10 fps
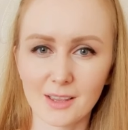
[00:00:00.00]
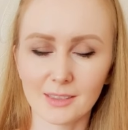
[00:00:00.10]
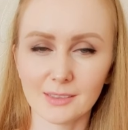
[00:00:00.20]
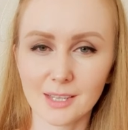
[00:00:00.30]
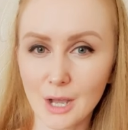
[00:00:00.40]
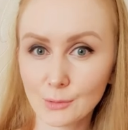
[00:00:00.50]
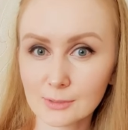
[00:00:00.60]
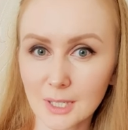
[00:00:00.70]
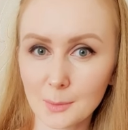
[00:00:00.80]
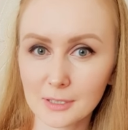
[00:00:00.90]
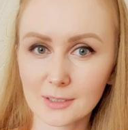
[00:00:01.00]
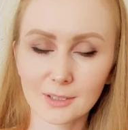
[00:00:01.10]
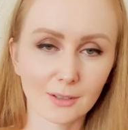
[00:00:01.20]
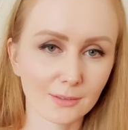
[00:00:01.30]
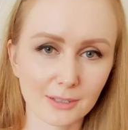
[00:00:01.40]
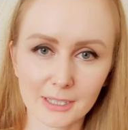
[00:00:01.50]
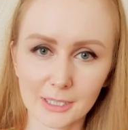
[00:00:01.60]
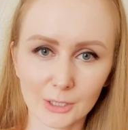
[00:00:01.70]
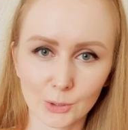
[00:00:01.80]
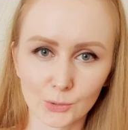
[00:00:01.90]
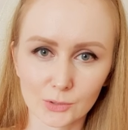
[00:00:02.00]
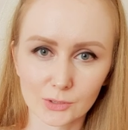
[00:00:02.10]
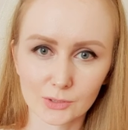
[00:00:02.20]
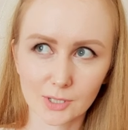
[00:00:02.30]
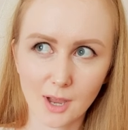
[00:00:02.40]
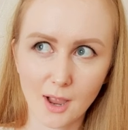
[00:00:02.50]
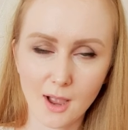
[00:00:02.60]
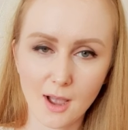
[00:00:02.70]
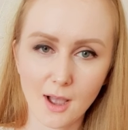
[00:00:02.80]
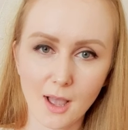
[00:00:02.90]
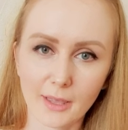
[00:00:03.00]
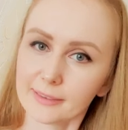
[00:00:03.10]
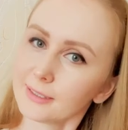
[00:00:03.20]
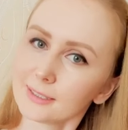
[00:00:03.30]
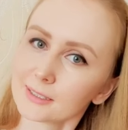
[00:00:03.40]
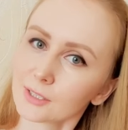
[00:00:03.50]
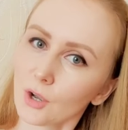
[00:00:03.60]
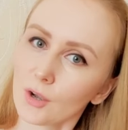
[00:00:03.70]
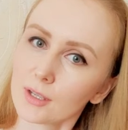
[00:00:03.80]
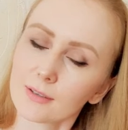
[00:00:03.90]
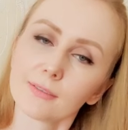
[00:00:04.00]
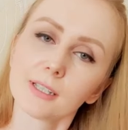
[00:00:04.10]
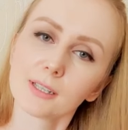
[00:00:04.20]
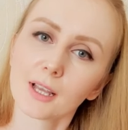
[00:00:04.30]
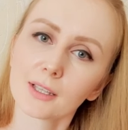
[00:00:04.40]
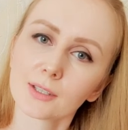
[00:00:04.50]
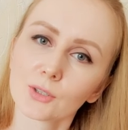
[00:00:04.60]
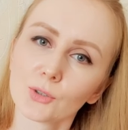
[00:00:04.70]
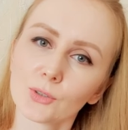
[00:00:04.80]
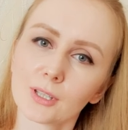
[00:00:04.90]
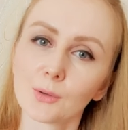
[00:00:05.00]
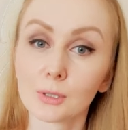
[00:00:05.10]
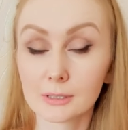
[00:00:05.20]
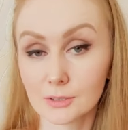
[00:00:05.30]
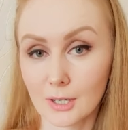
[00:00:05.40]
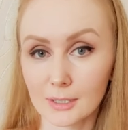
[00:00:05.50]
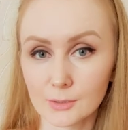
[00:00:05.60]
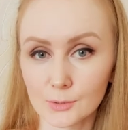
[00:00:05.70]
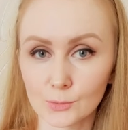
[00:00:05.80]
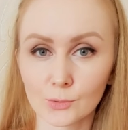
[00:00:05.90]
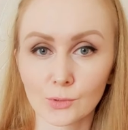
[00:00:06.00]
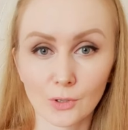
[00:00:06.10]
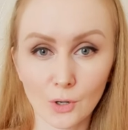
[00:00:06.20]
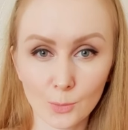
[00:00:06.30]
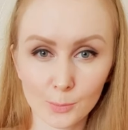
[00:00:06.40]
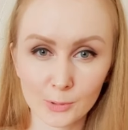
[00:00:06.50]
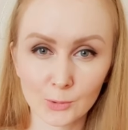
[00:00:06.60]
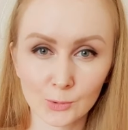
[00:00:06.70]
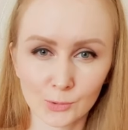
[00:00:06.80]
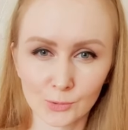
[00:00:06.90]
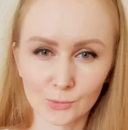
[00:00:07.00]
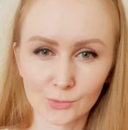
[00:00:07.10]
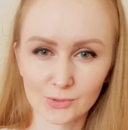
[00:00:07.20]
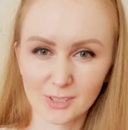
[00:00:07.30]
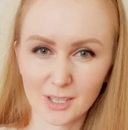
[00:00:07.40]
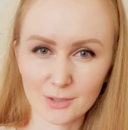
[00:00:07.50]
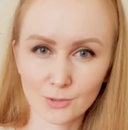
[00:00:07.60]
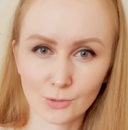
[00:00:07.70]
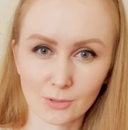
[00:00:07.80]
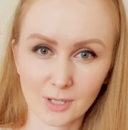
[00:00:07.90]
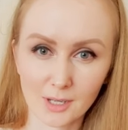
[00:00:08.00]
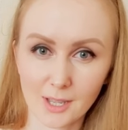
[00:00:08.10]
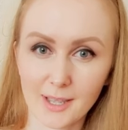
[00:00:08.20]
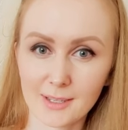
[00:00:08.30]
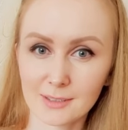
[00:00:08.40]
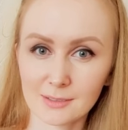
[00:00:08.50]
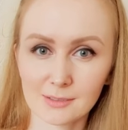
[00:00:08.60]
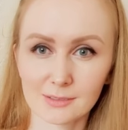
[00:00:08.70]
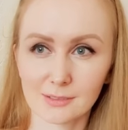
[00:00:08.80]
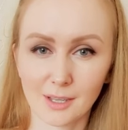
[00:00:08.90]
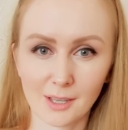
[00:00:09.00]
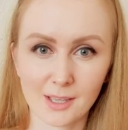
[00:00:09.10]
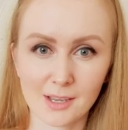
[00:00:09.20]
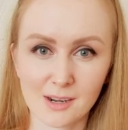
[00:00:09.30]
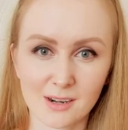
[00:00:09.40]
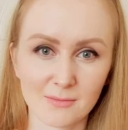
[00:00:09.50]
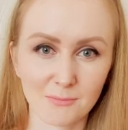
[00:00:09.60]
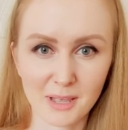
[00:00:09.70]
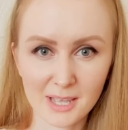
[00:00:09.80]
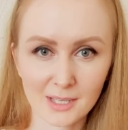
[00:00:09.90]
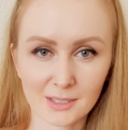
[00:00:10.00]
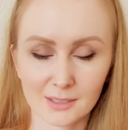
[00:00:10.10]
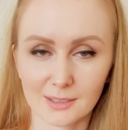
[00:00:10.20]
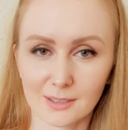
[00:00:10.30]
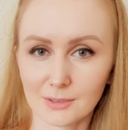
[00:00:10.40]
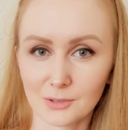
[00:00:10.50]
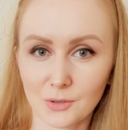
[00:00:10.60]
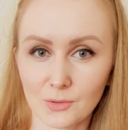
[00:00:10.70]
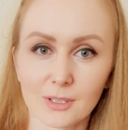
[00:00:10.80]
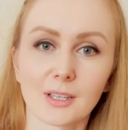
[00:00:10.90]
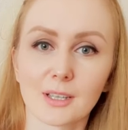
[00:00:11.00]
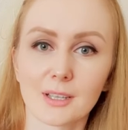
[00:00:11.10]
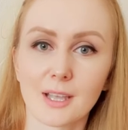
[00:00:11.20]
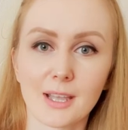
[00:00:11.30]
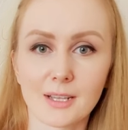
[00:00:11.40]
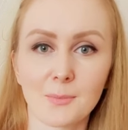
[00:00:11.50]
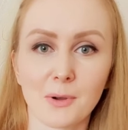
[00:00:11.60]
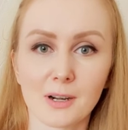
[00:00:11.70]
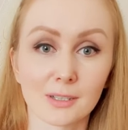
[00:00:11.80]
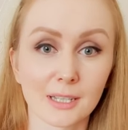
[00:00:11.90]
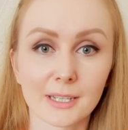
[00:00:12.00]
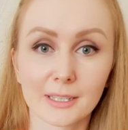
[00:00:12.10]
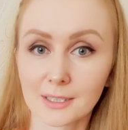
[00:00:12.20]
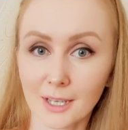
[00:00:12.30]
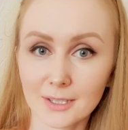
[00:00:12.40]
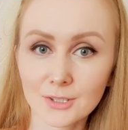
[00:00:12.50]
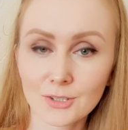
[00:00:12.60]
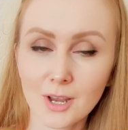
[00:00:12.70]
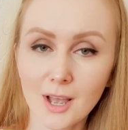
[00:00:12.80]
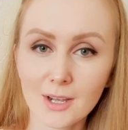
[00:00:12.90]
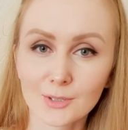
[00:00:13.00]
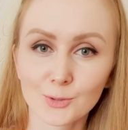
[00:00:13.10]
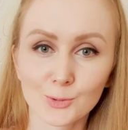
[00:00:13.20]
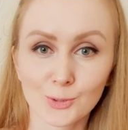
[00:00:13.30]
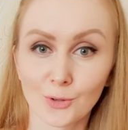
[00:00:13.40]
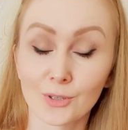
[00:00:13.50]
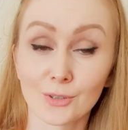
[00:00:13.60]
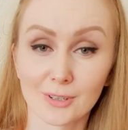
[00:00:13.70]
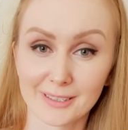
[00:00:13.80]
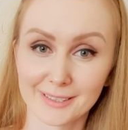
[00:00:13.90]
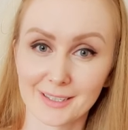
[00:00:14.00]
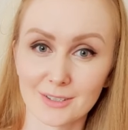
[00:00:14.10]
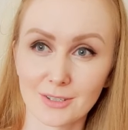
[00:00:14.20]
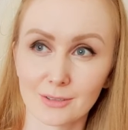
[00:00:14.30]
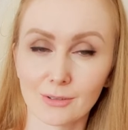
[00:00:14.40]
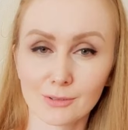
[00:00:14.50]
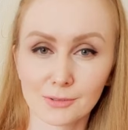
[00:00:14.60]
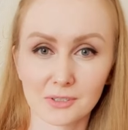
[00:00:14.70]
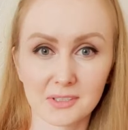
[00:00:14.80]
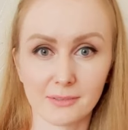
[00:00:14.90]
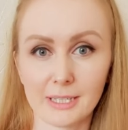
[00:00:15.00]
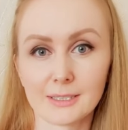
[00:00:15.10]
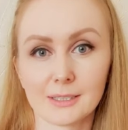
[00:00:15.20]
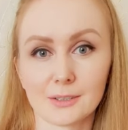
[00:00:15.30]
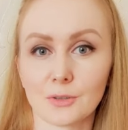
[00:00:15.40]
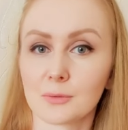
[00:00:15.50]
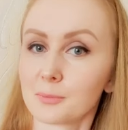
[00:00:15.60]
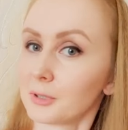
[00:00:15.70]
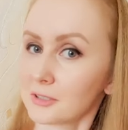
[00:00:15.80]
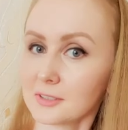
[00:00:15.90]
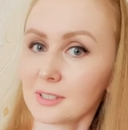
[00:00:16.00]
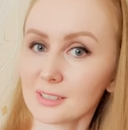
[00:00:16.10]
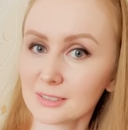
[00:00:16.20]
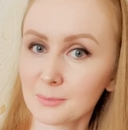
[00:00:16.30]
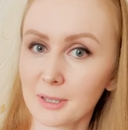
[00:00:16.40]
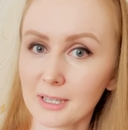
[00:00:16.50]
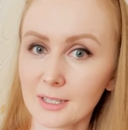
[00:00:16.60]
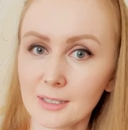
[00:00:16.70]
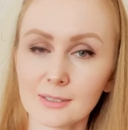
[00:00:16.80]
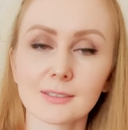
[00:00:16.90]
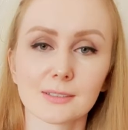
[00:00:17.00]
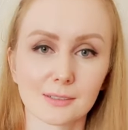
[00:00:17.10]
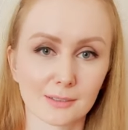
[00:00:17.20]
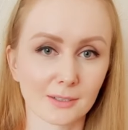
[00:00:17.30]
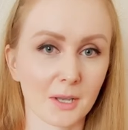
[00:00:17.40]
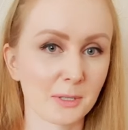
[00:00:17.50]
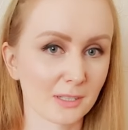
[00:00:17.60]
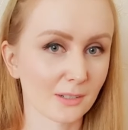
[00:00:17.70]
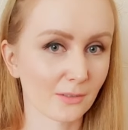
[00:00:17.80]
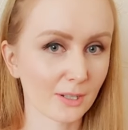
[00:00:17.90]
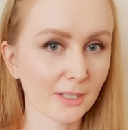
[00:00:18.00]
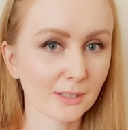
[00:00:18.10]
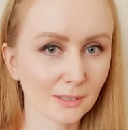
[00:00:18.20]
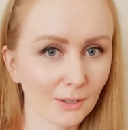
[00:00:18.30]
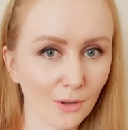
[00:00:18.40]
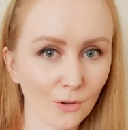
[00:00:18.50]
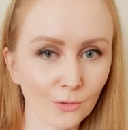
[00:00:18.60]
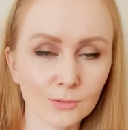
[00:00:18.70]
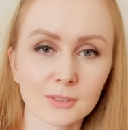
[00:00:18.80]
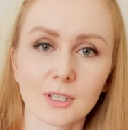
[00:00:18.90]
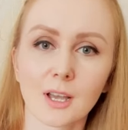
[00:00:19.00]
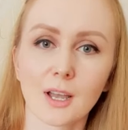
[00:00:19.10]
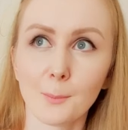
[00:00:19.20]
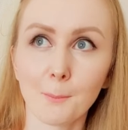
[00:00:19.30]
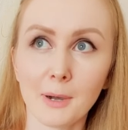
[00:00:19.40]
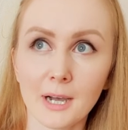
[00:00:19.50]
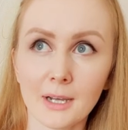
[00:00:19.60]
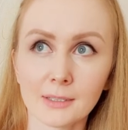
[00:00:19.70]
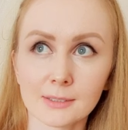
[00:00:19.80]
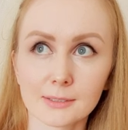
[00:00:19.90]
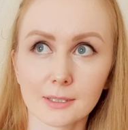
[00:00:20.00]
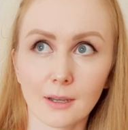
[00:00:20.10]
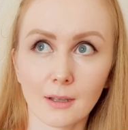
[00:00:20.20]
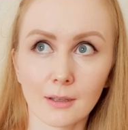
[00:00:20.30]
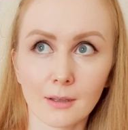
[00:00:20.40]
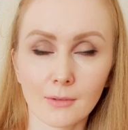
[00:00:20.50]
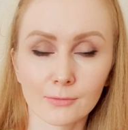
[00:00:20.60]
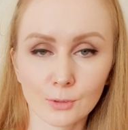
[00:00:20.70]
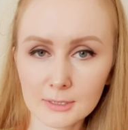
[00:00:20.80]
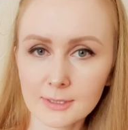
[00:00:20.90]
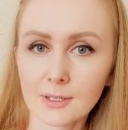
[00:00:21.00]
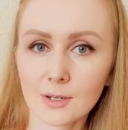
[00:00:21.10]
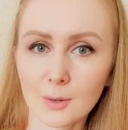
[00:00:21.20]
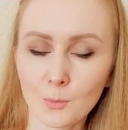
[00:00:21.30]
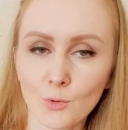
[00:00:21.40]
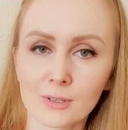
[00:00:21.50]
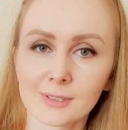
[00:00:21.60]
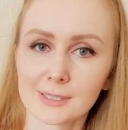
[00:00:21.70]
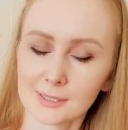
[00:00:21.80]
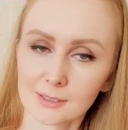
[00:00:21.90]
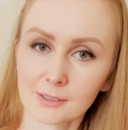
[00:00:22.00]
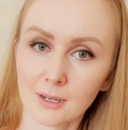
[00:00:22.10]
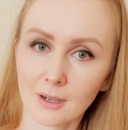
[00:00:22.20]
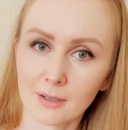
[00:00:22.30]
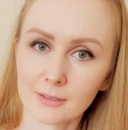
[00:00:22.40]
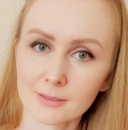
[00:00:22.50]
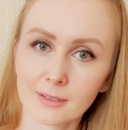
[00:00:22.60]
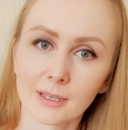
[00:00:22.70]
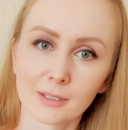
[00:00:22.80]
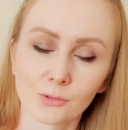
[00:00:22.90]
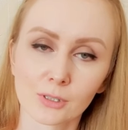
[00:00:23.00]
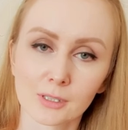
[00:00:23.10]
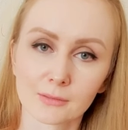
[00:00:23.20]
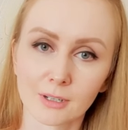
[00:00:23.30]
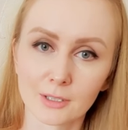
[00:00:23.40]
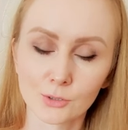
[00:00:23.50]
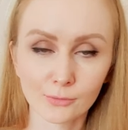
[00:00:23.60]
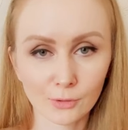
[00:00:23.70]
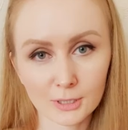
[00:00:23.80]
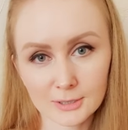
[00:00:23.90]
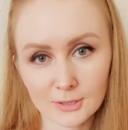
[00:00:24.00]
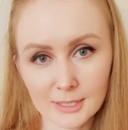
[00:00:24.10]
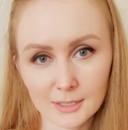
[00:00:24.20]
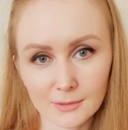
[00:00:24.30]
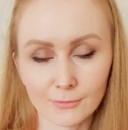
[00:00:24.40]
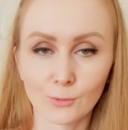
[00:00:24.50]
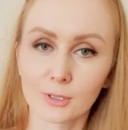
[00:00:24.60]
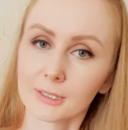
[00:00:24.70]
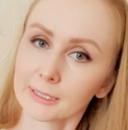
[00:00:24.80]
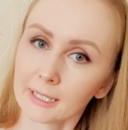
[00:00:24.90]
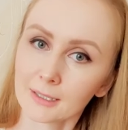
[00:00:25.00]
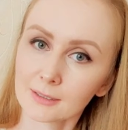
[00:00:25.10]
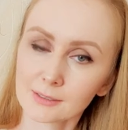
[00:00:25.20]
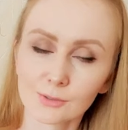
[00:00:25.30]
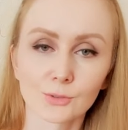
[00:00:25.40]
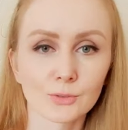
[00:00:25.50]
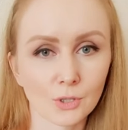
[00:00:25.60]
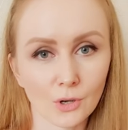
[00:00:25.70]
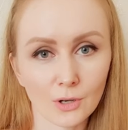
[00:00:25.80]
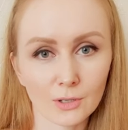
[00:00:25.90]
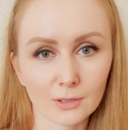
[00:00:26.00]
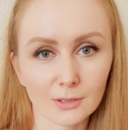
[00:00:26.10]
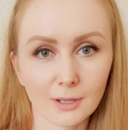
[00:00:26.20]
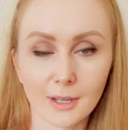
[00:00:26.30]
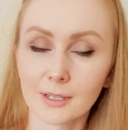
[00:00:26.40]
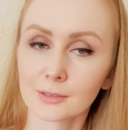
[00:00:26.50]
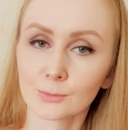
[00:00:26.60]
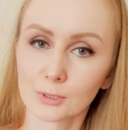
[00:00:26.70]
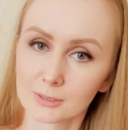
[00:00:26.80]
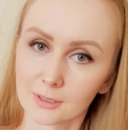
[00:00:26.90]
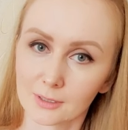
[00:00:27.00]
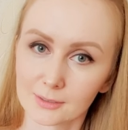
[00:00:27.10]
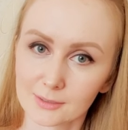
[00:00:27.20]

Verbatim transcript: Now something not very cute. At the disco, if they like you, they will try to grope you, to touch your hands, hair, back, I don't know, the, any part they can catch to draw your attention, also invading your personal space, uh, coming real close, but uh, of course, there are more decent guys that will invite you for a drink, for a dance, to talk and whatnot.